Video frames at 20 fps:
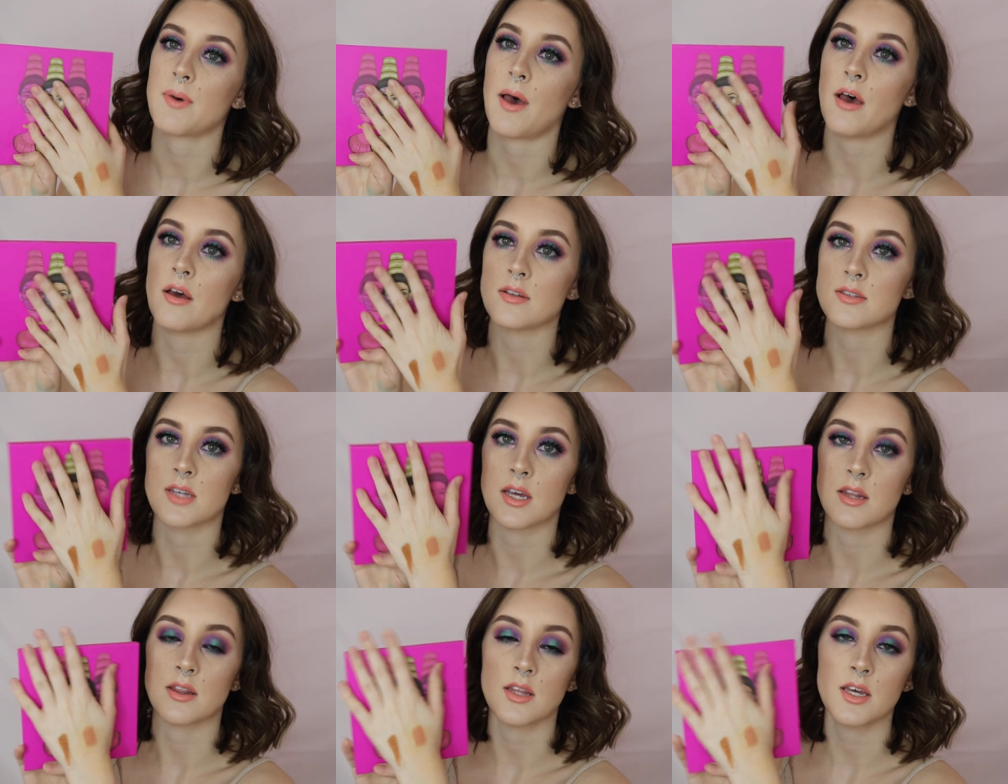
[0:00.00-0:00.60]
to
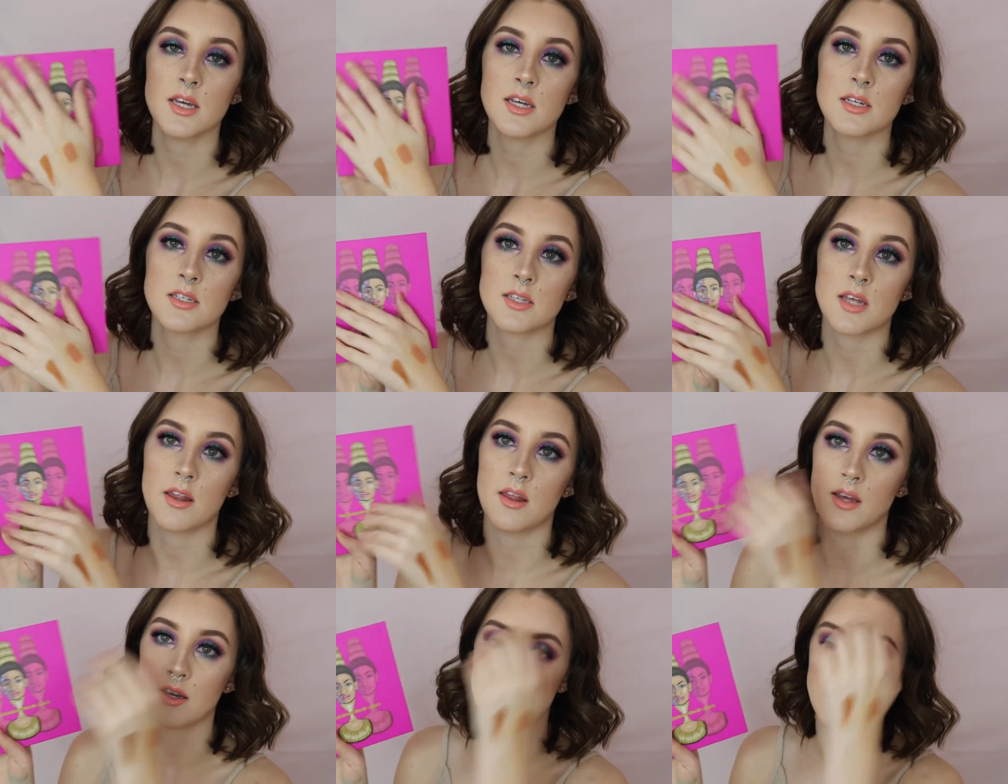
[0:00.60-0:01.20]
palettes like these,
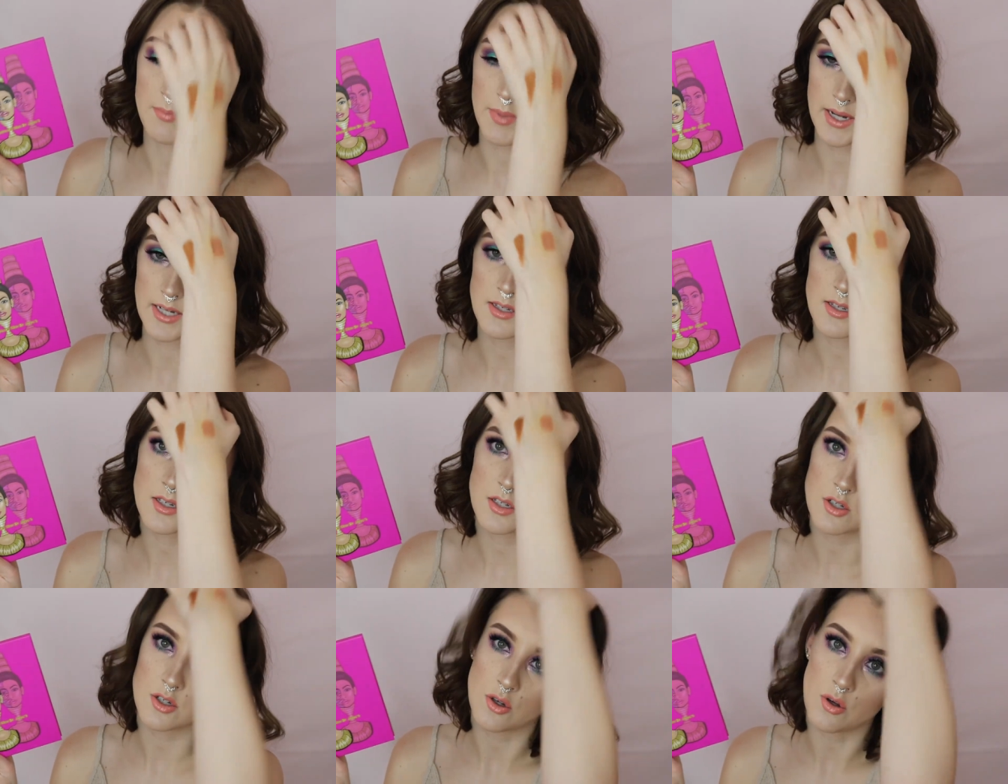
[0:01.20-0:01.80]
I think it's
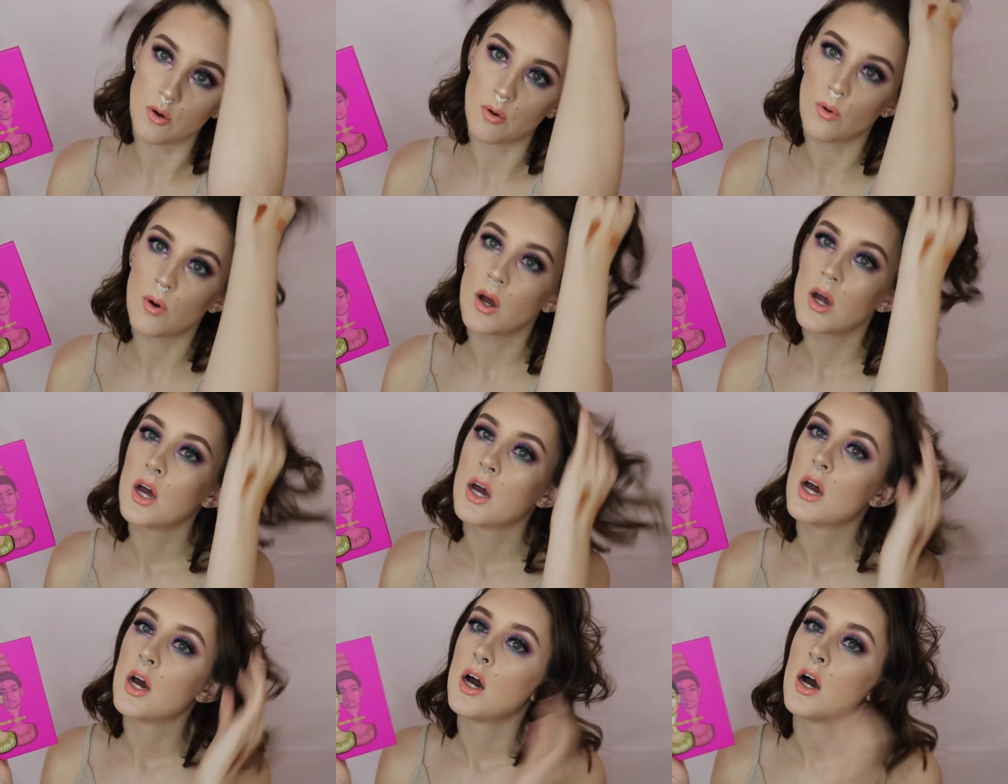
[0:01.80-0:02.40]
best to
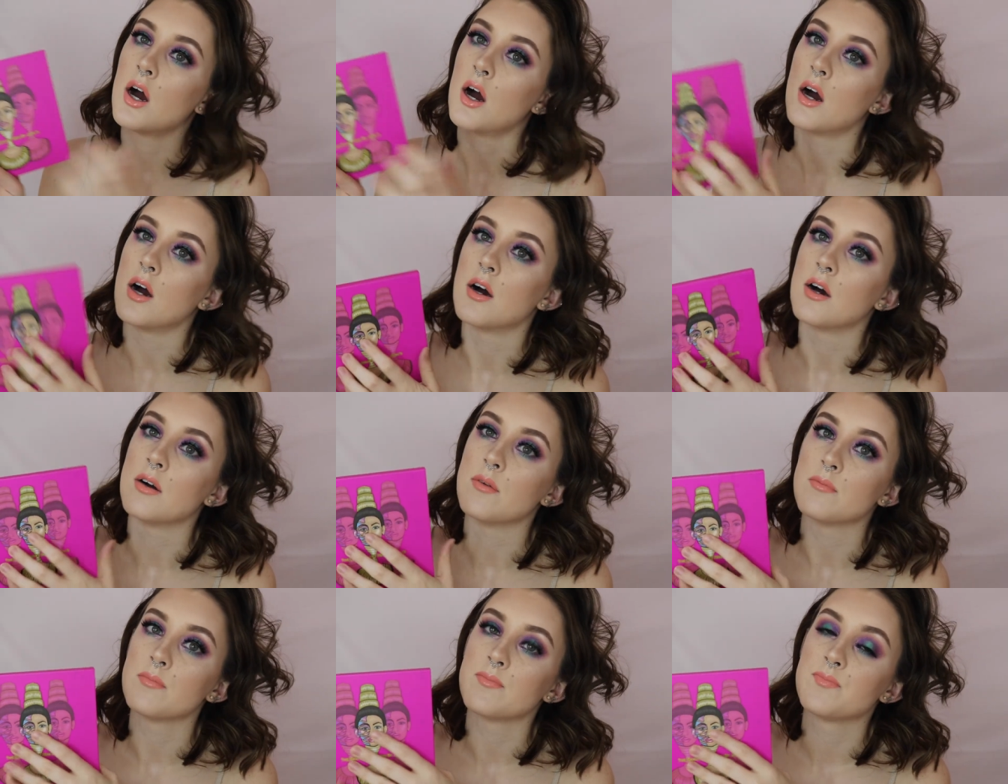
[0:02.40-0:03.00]

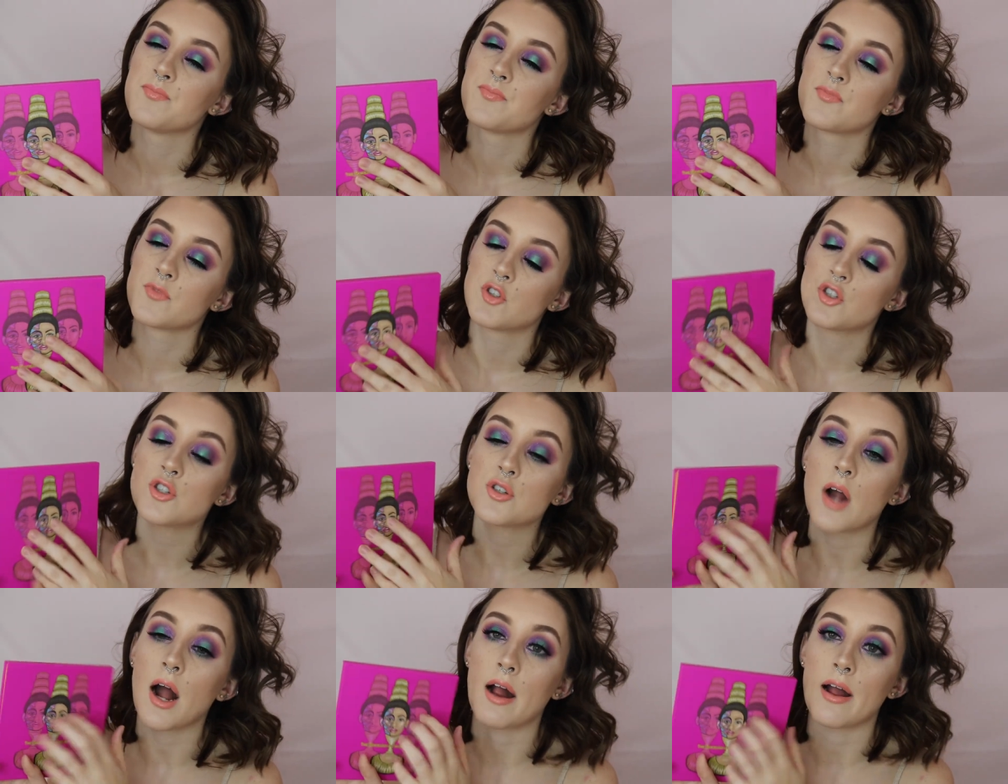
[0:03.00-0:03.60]

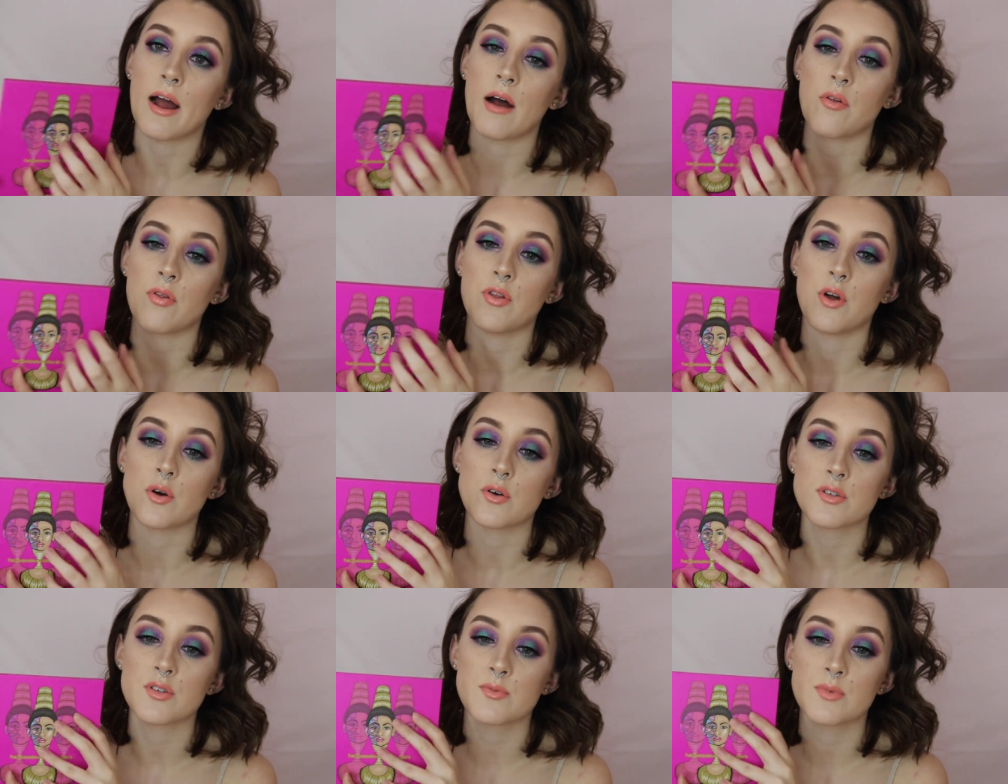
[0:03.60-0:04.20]
try out
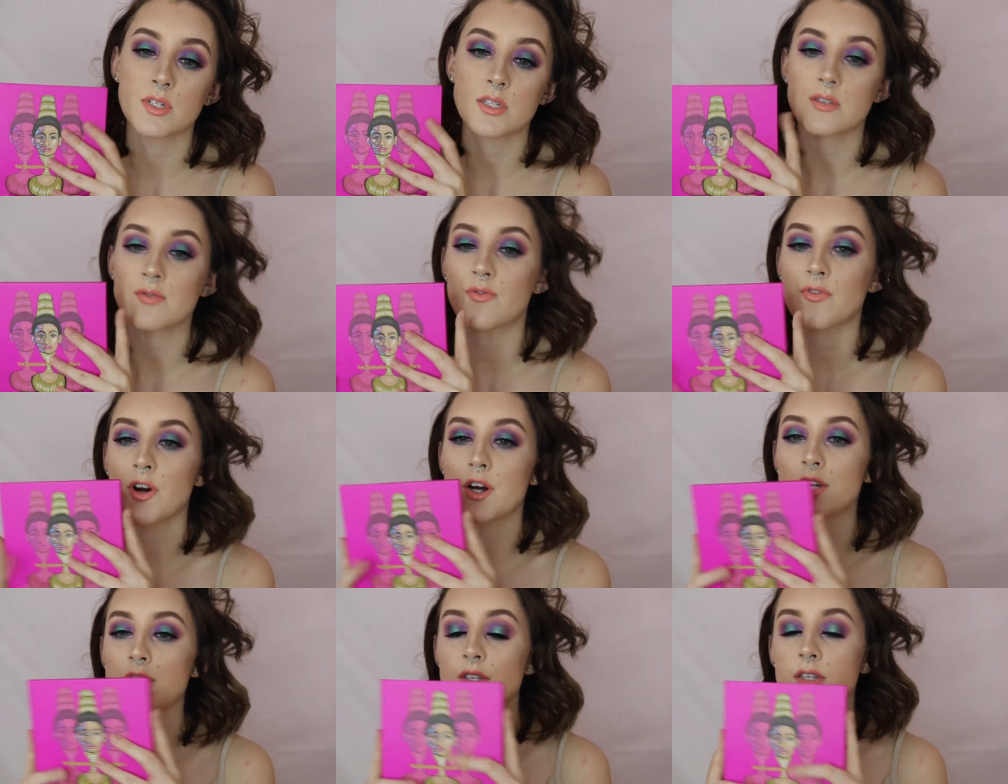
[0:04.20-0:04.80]
those ones
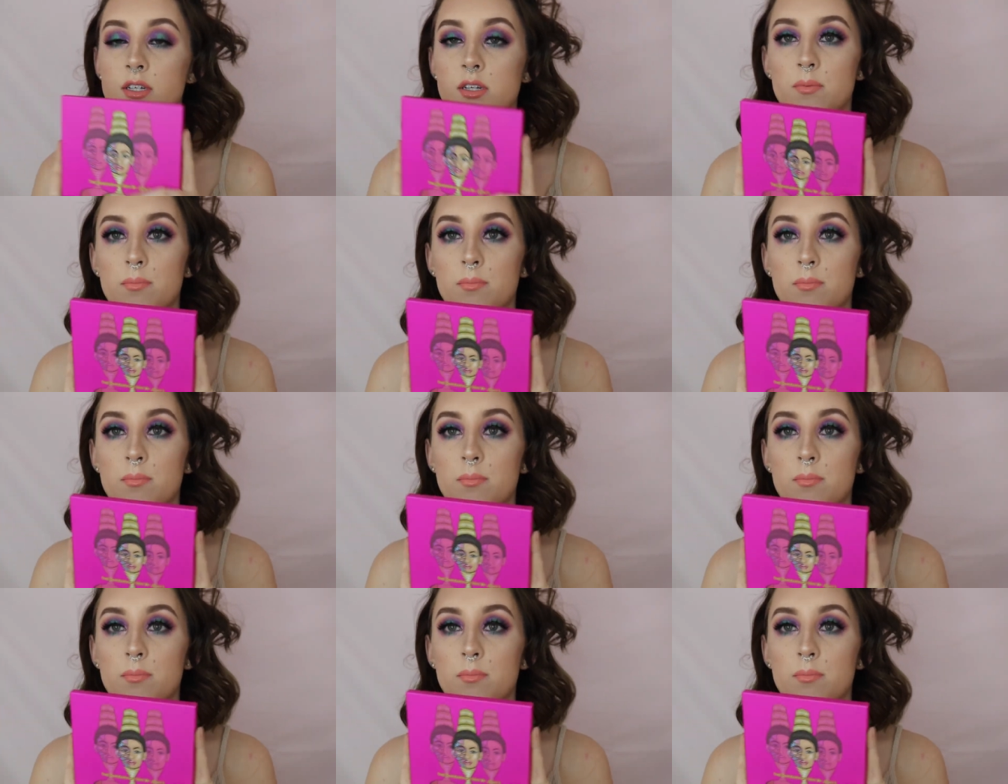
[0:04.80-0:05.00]
first.